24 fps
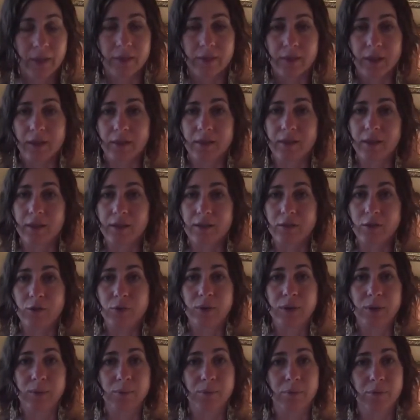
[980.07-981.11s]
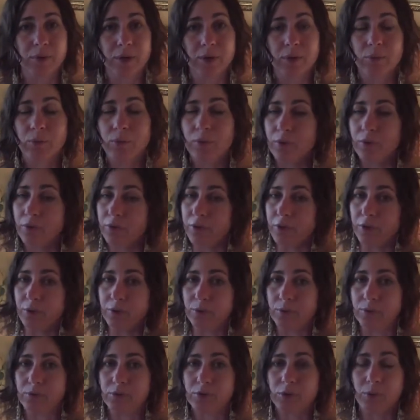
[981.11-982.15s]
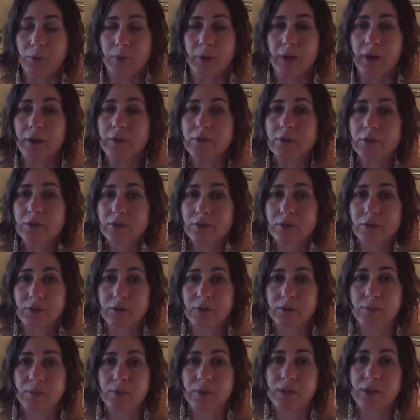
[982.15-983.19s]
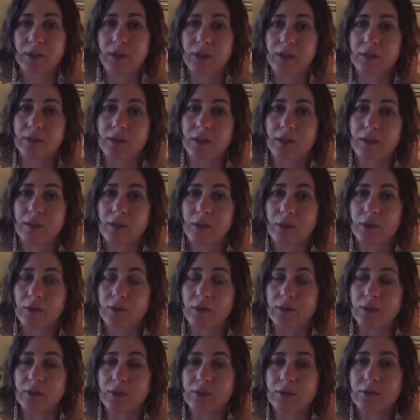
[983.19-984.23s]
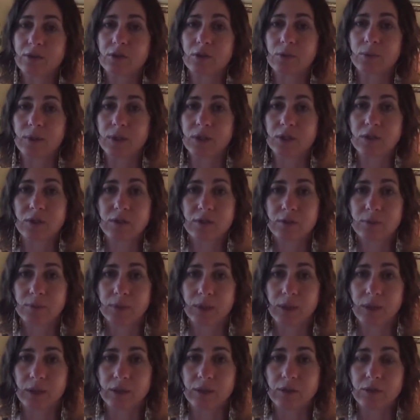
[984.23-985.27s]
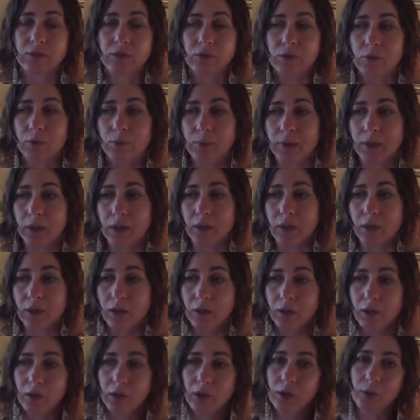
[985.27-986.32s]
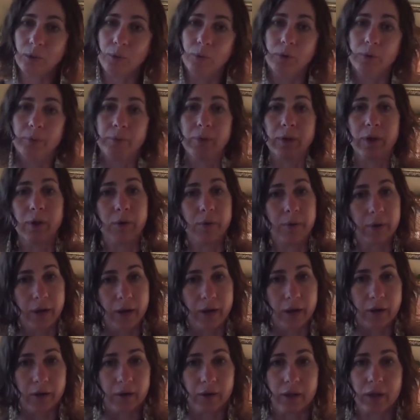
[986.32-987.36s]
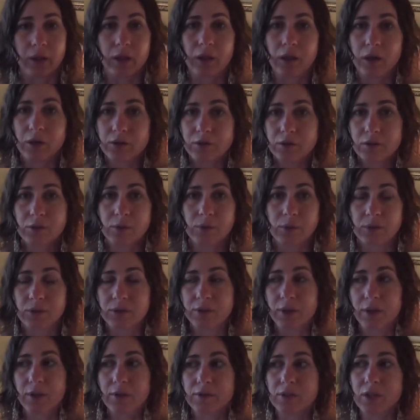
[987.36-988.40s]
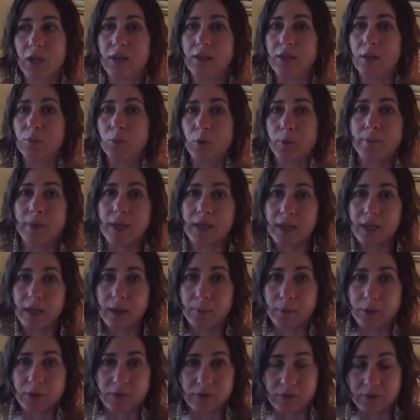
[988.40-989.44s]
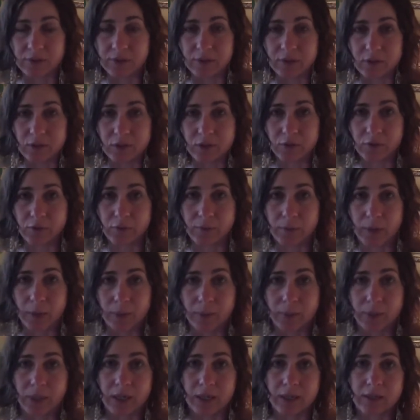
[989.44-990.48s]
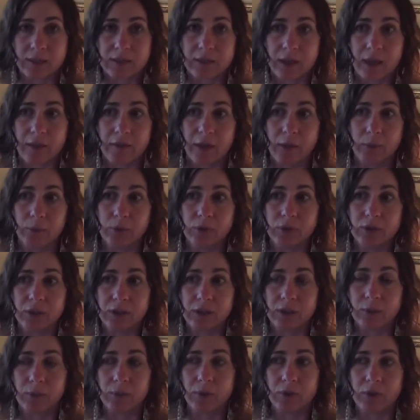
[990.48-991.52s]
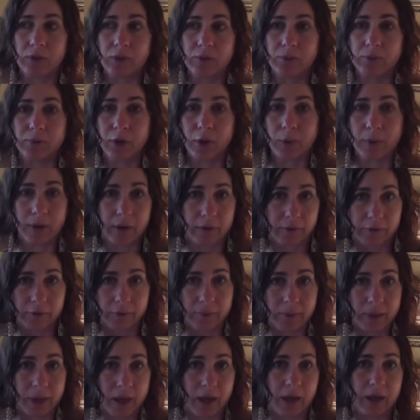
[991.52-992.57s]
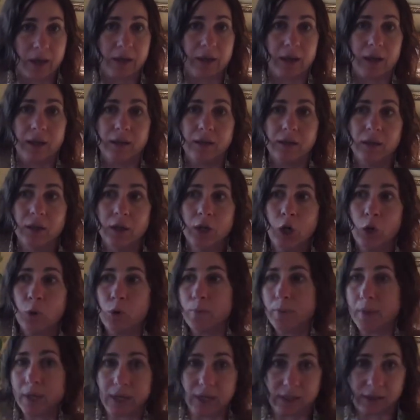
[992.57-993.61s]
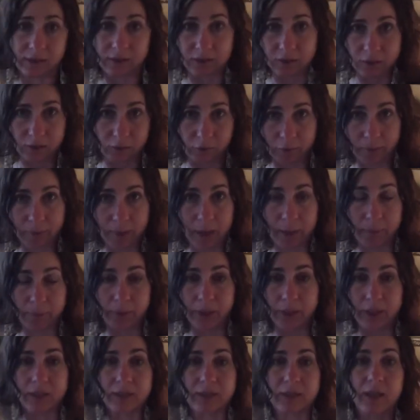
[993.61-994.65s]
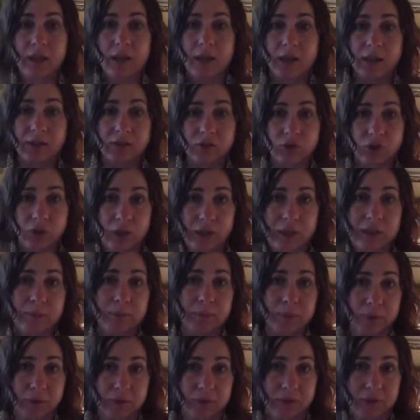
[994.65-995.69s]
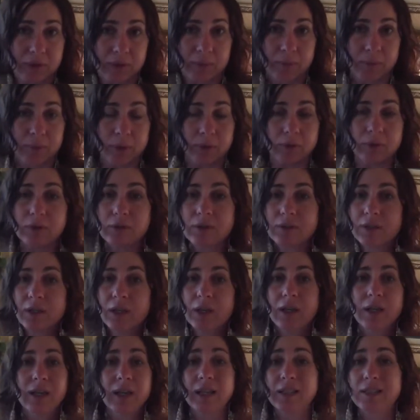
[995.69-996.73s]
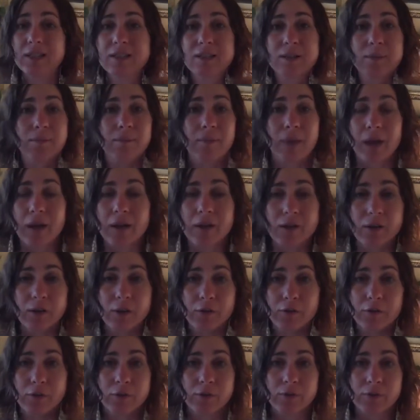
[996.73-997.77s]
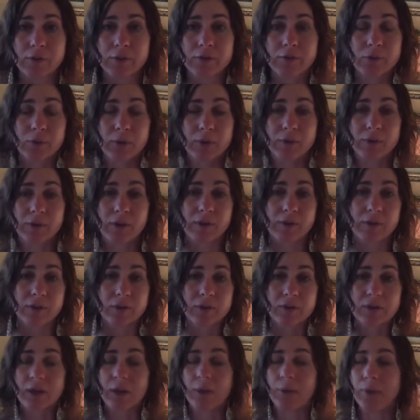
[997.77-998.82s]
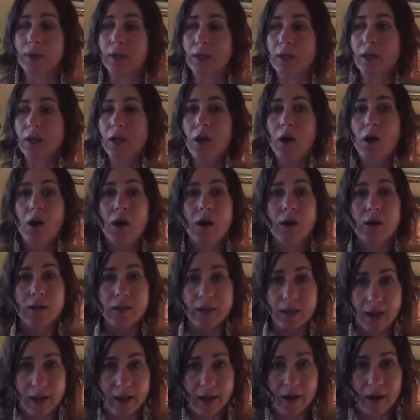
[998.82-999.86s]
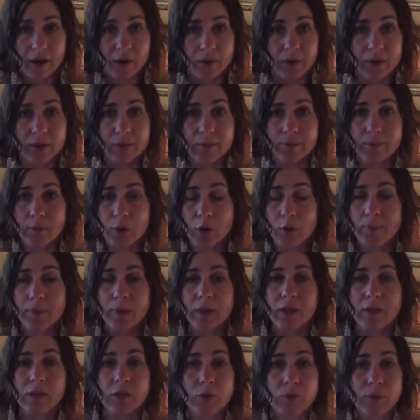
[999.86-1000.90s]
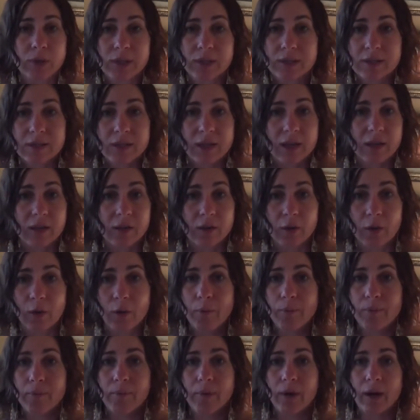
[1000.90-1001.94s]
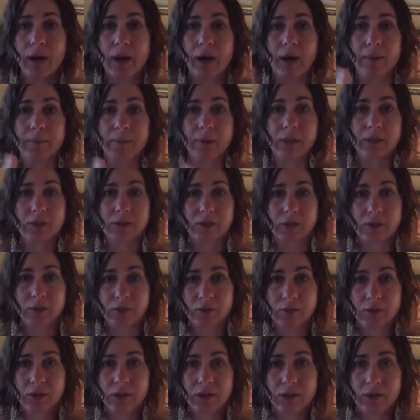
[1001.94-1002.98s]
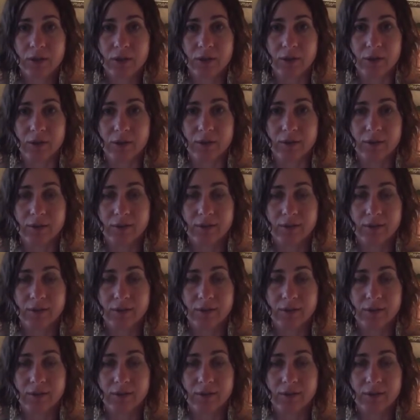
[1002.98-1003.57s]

that then you can bring with you to whatever circumstance. And these situations we get into where we're blown out and lost to ourselves, and then we're making a bunch of decisions from that place, and then we're dealing with the blowout from that, and we're making decisions from that place. It just builds and builds. It doesn't matter if you've lived 25 years that way. Now, in the moment, you can say, no, I'm going to turn here.